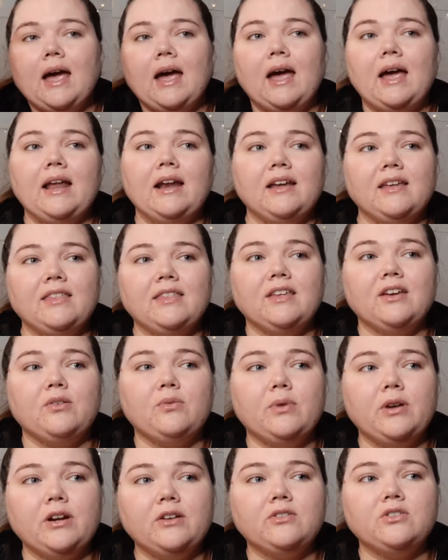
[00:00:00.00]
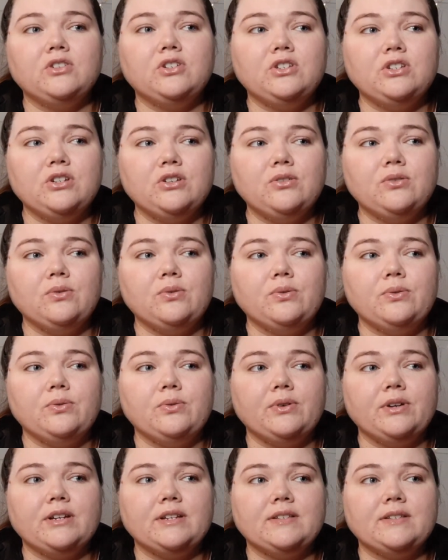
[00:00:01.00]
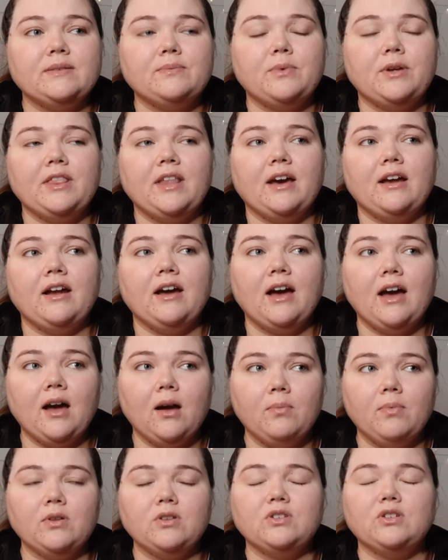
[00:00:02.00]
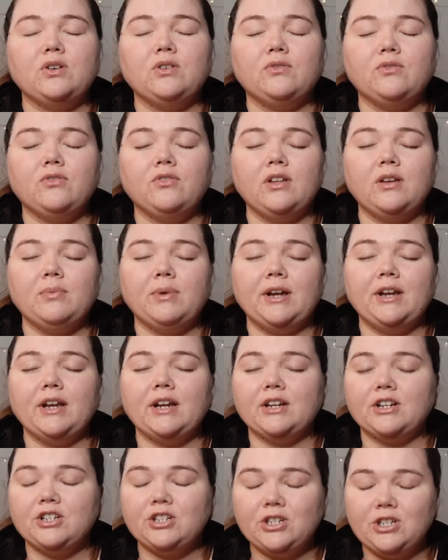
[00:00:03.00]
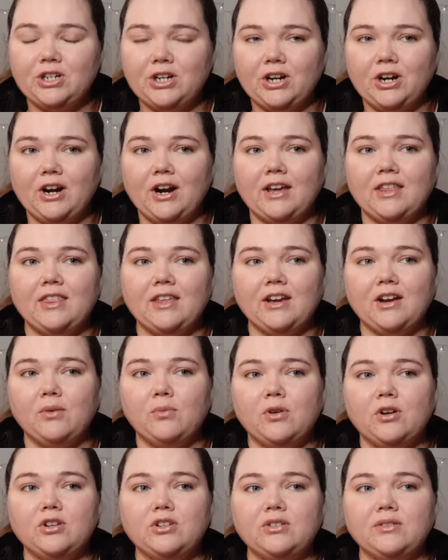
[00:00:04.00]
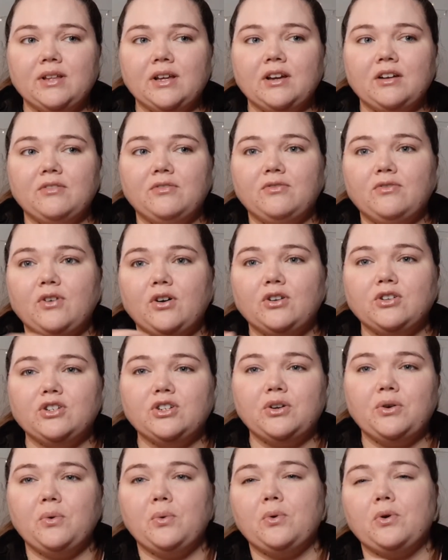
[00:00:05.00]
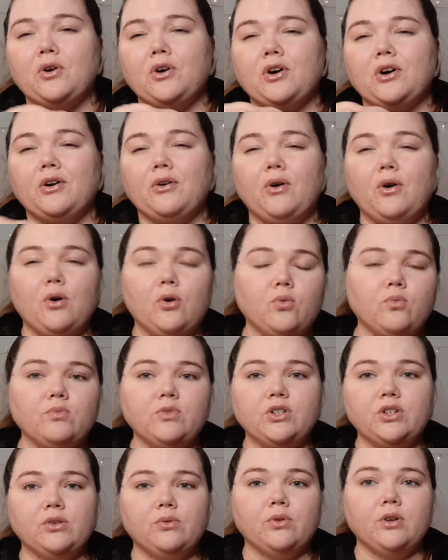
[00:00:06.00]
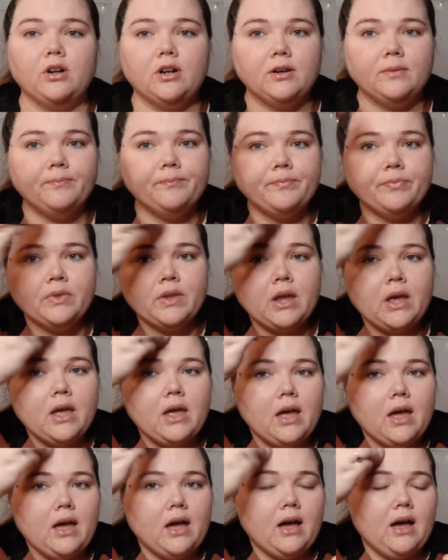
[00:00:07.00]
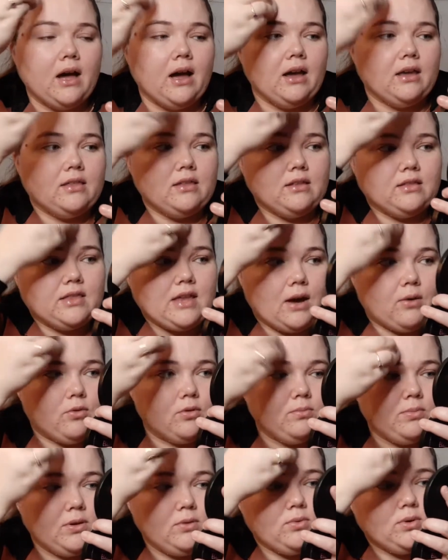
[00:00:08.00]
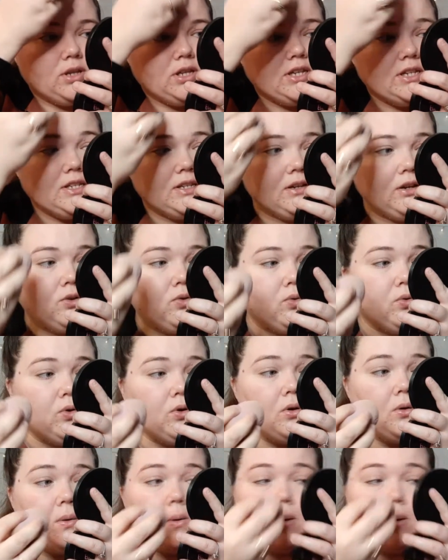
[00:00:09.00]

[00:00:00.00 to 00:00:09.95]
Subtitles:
And I think what I'll do is, when that happens, hopefully by next year, I think I want to do like a fall decor home tour. I think that would be really cool.